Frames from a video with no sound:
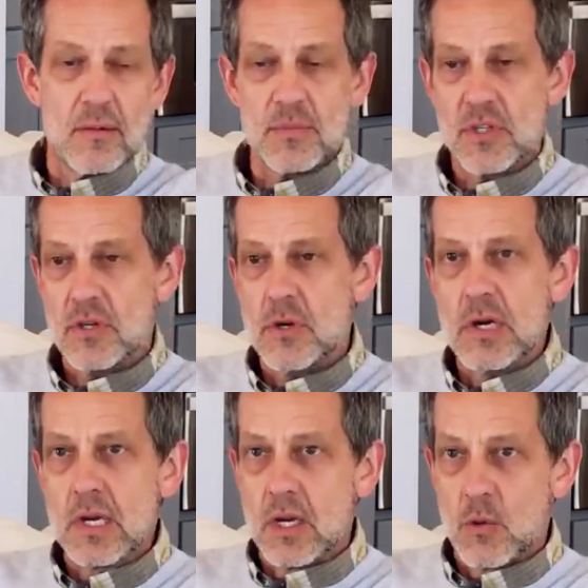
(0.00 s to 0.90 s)
So
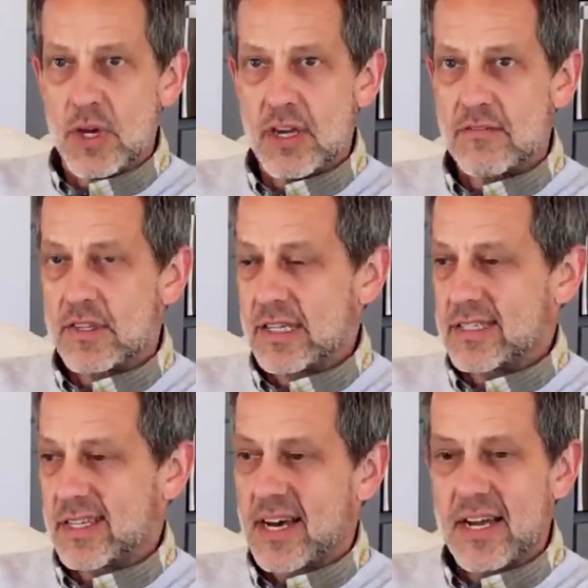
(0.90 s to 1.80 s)
we have
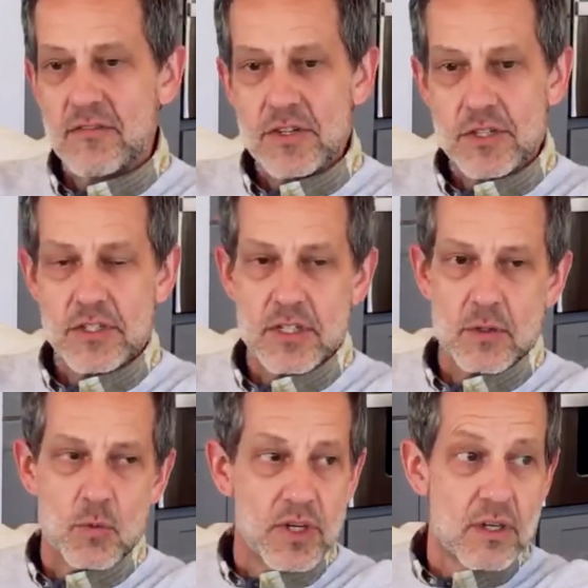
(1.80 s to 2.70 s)
things like high efficiency
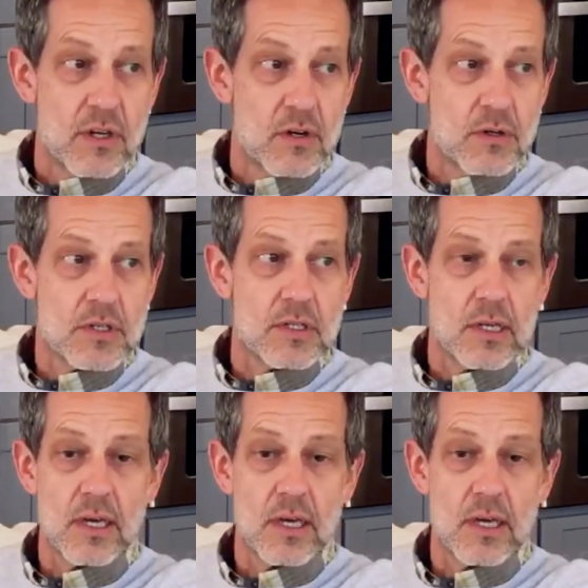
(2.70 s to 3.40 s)
windows.